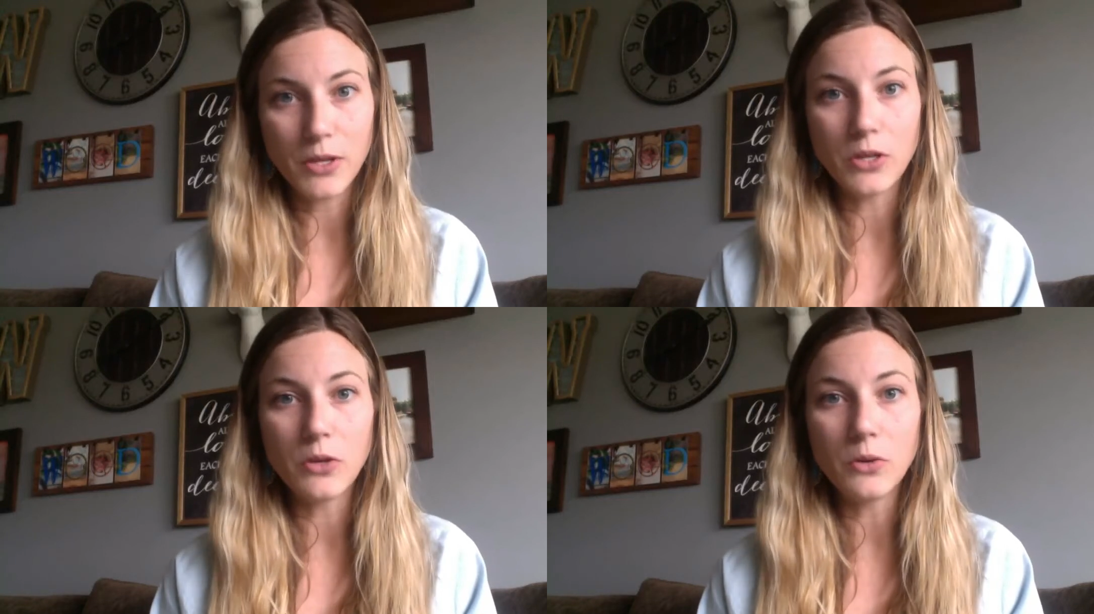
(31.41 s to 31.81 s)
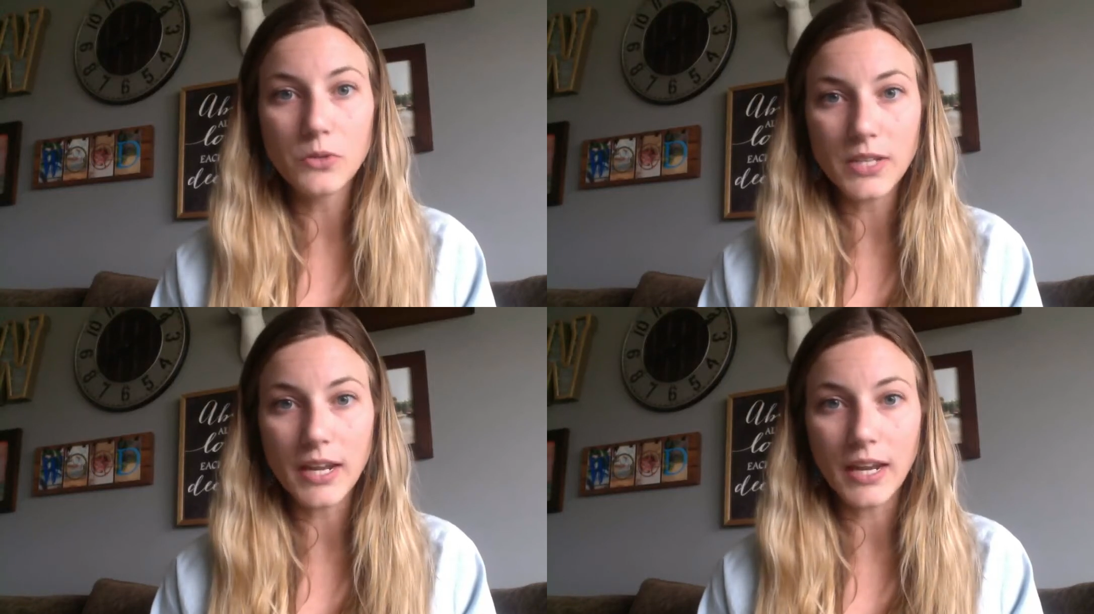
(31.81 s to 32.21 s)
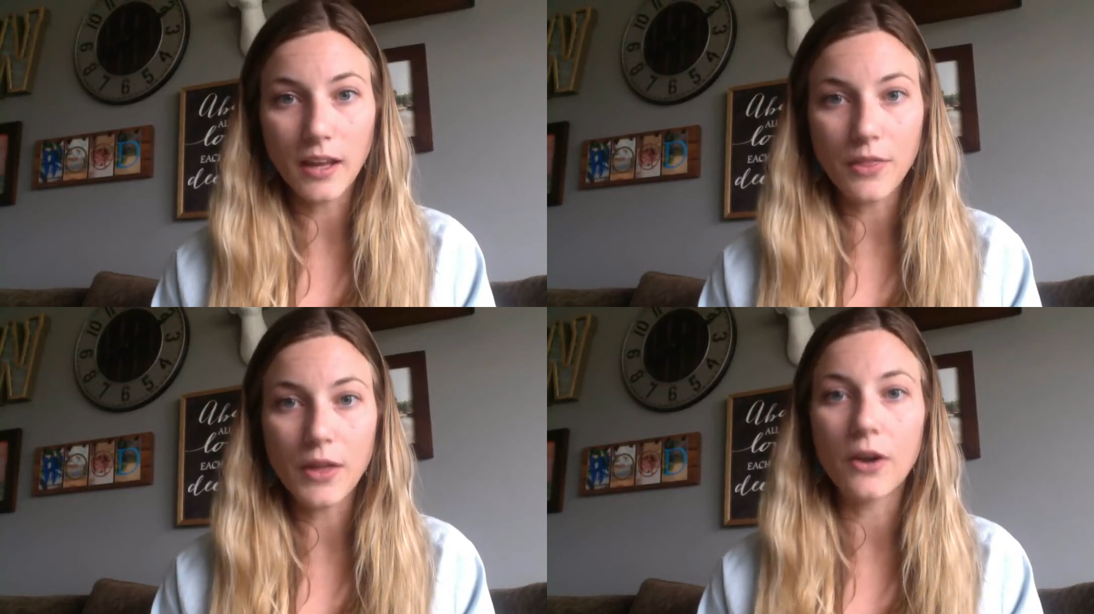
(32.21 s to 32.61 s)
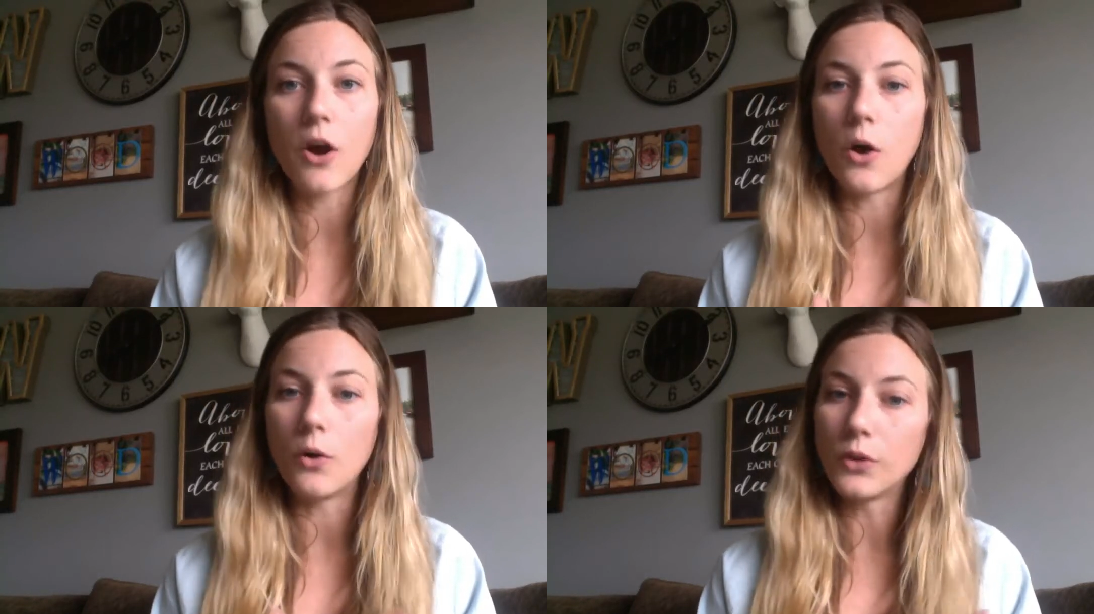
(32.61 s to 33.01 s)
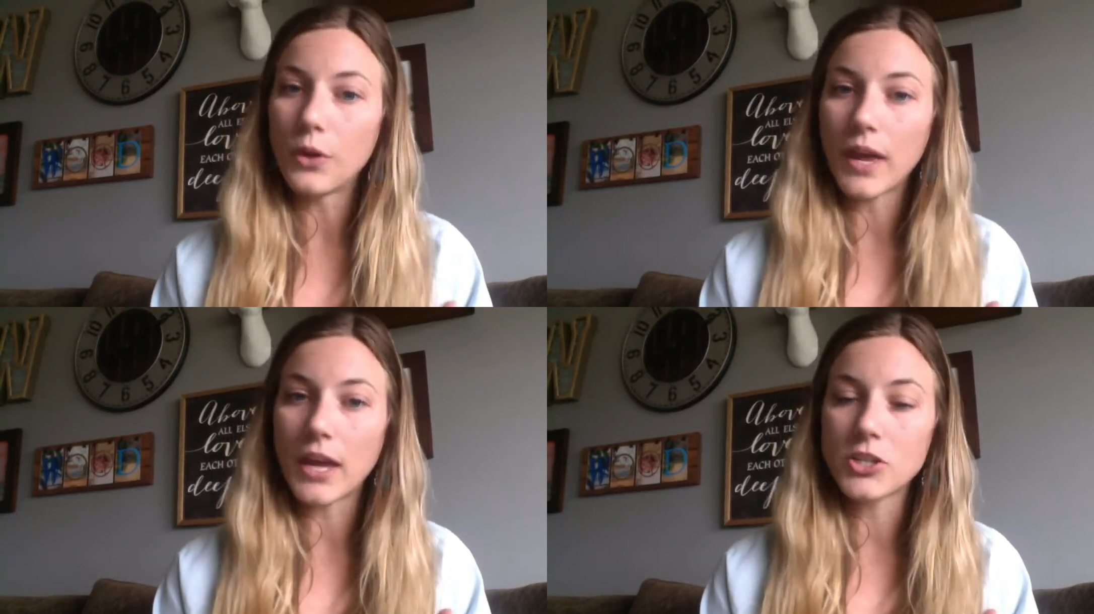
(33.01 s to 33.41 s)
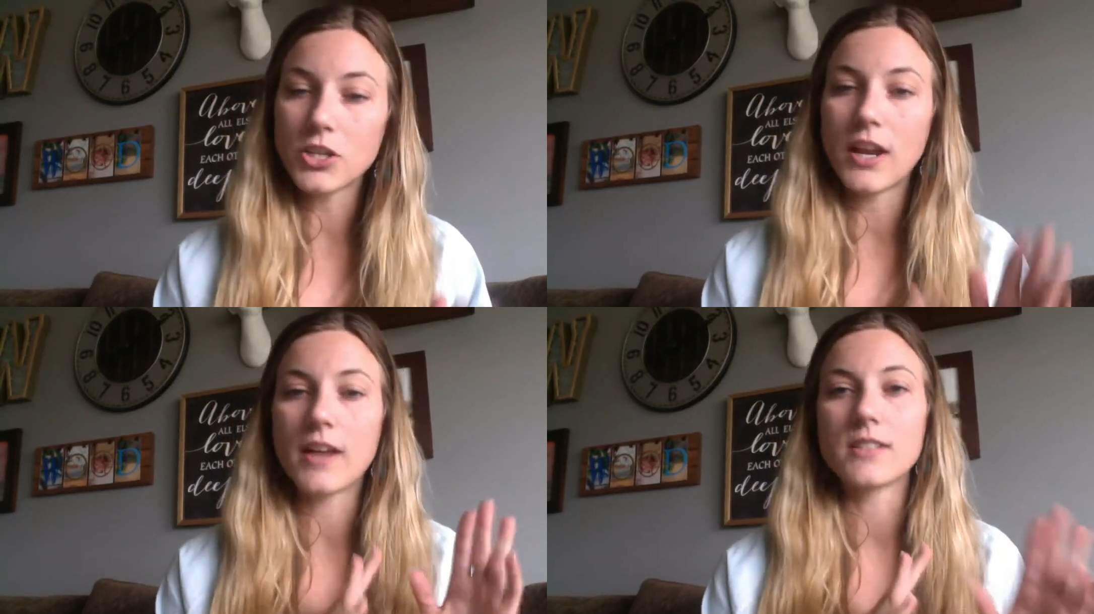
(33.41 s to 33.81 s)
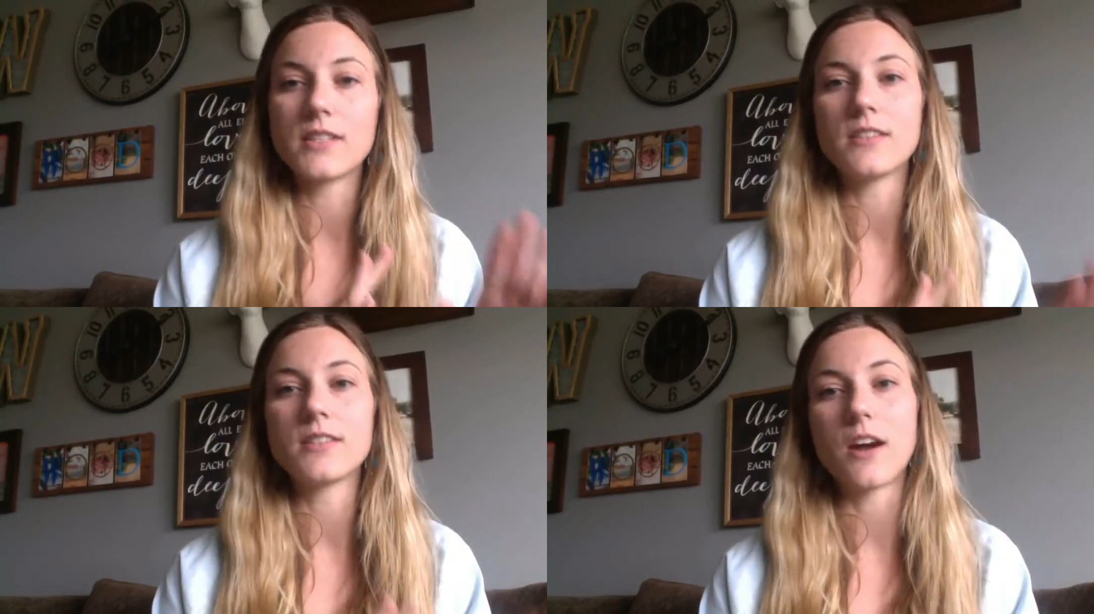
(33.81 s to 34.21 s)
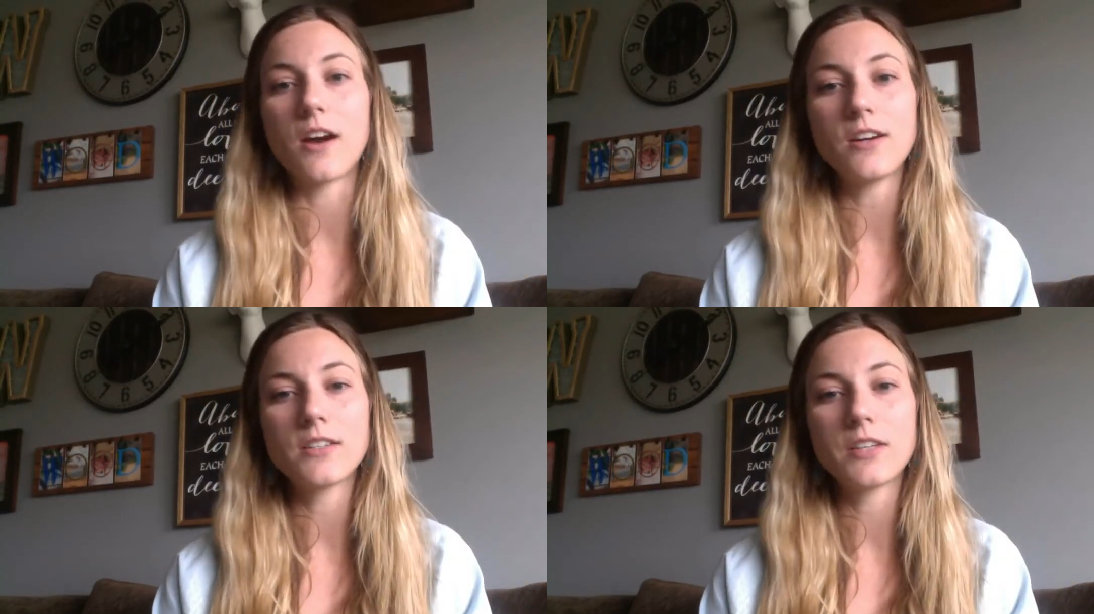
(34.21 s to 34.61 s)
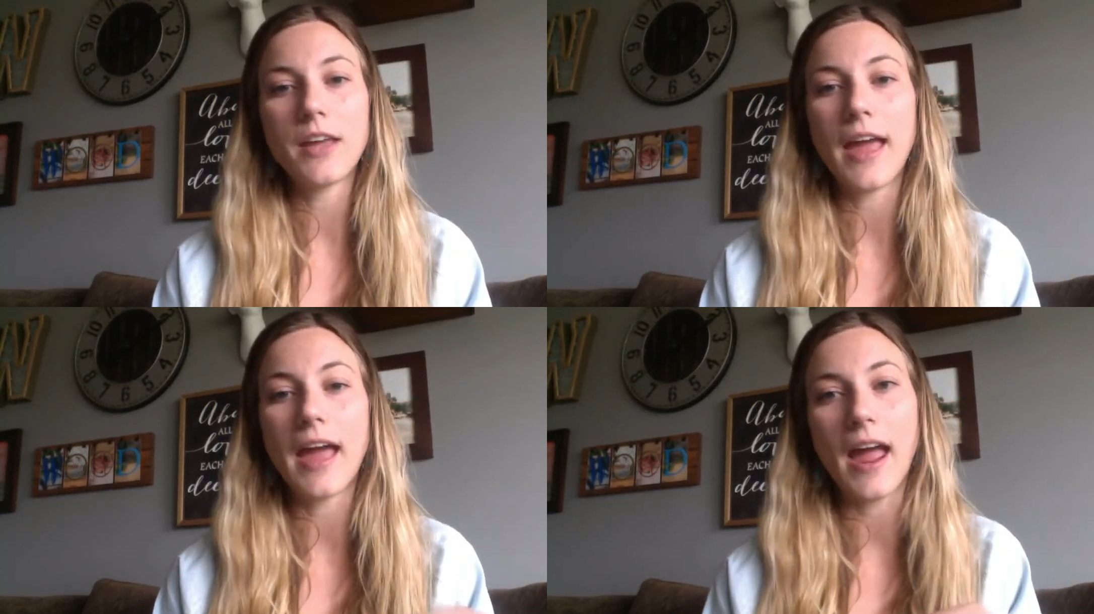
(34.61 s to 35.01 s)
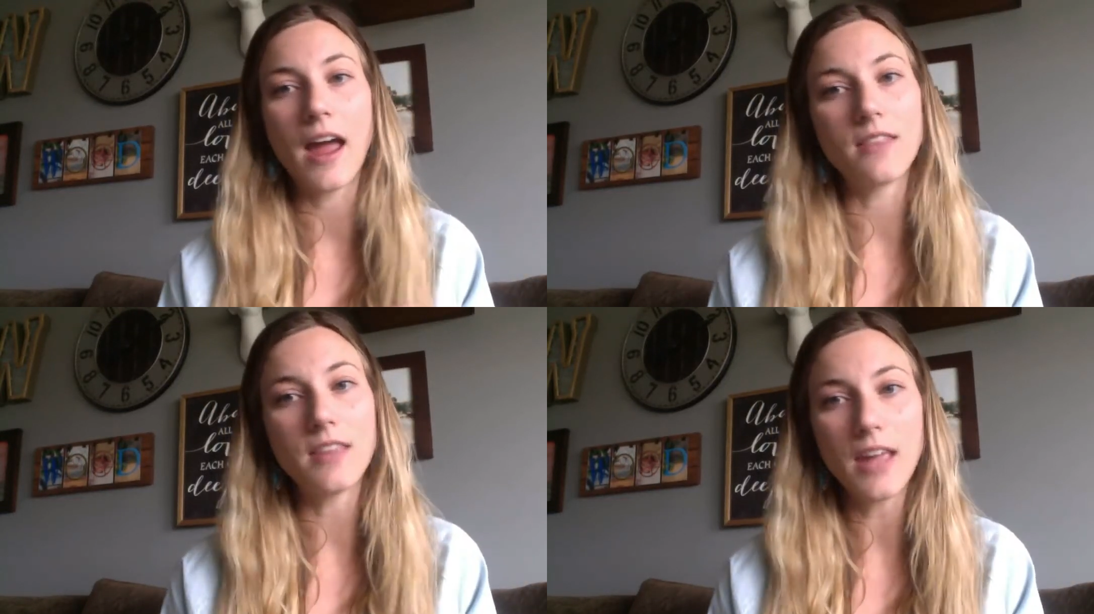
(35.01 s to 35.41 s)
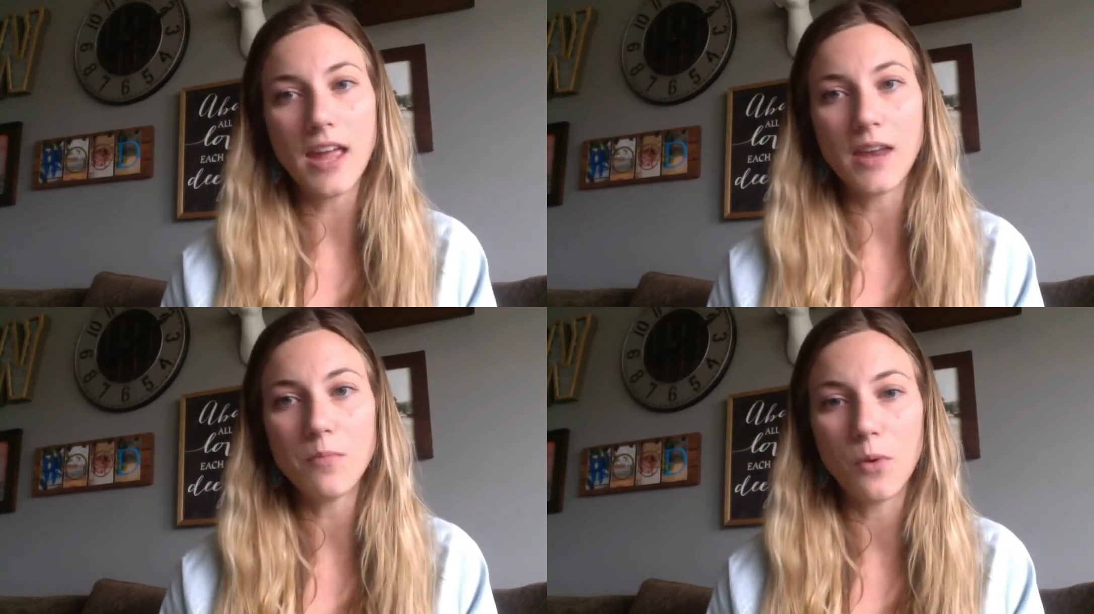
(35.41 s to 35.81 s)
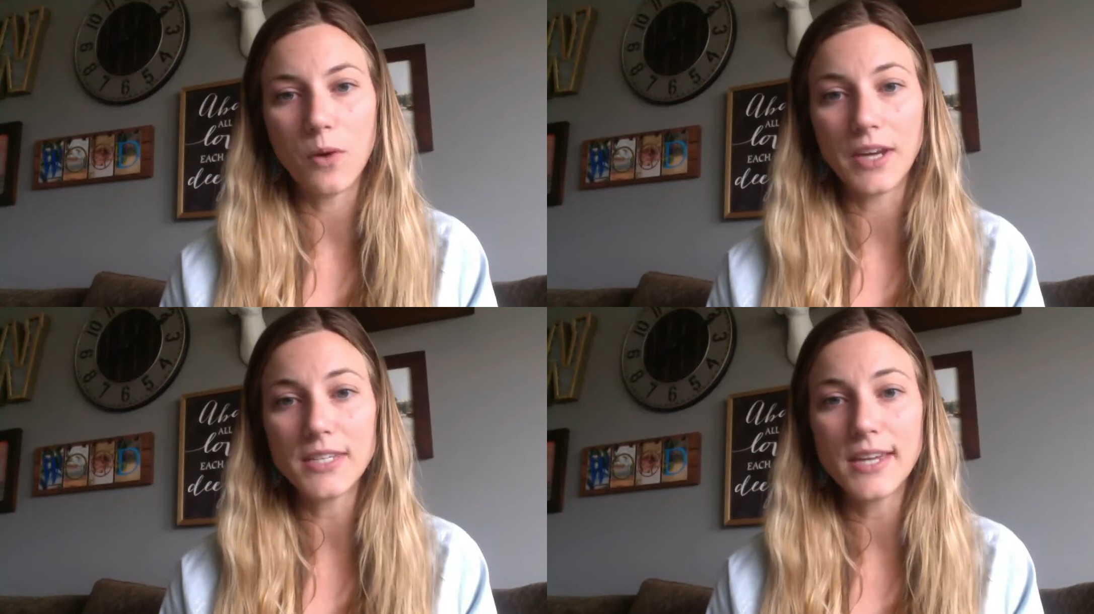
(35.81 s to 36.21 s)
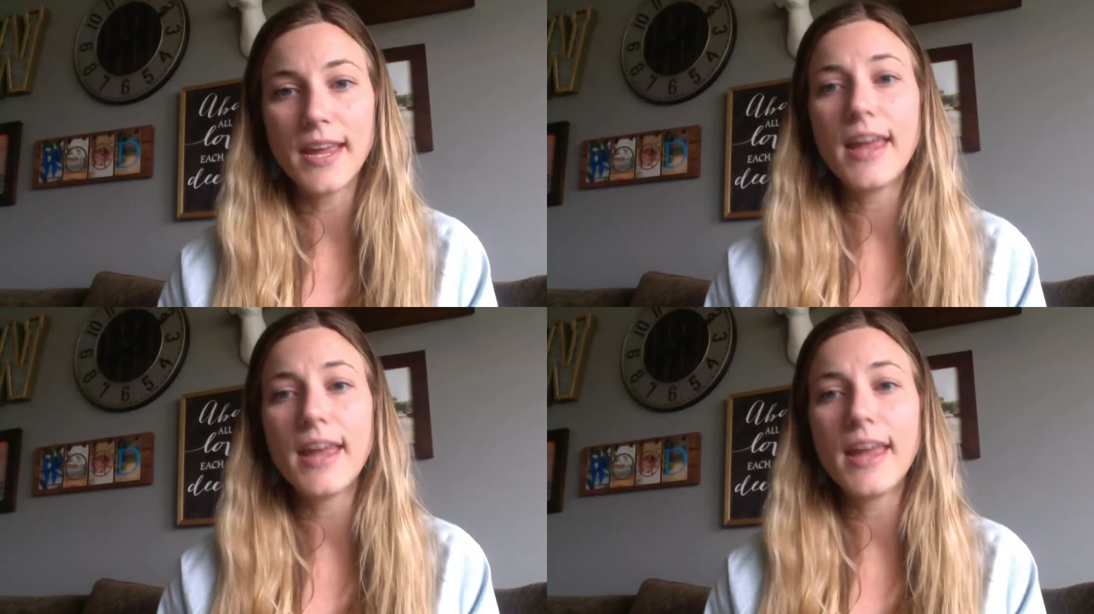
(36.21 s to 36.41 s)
using their own location as the start and the end point,